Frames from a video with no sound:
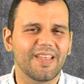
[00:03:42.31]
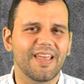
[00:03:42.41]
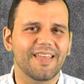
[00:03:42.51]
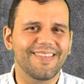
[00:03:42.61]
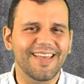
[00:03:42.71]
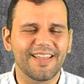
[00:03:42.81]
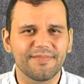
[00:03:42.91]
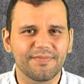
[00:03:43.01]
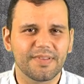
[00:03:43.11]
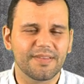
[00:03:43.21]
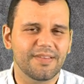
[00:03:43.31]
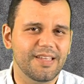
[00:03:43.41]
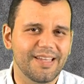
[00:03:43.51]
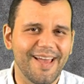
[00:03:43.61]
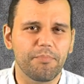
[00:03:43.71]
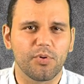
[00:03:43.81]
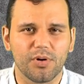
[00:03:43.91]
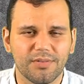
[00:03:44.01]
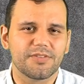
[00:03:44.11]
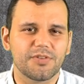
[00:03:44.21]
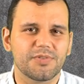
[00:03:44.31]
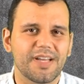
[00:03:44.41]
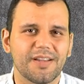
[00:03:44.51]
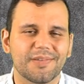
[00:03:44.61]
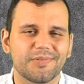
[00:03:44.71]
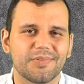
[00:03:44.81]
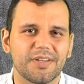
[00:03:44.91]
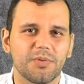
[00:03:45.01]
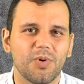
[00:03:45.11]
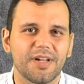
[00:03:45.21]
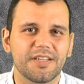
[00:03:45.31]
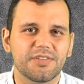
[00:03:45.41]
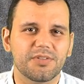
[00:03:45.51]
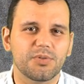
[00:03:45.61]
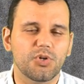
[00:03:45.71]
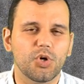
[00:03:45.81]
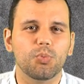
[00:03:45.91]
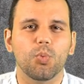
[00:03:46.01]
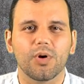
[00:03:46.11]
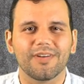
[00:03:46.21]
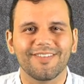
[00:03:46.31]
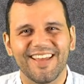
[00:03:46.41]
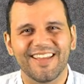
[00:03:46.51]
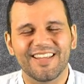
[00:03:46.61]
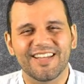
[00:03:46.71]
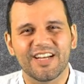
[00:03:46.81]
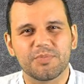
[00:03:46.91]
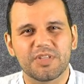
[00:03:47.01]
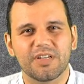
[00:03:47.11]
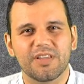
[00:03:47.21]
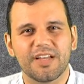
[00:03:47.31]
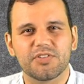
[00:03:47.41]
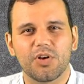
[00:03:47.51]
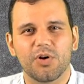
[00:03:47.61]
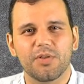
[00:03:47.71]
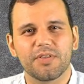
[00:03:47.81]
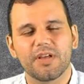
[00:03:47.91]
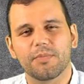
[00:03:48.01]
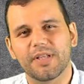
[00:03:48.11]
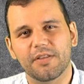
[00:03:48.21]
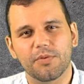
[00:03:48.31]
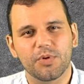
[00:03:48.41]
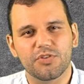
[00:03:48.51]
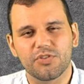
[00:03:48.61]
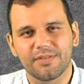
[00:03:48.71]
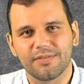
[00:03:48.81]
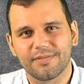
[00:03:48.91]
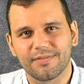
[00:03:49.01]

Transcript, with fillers: And then the emperor turns out is uh, wanting to go to war and he comes and collects all the young men in the region.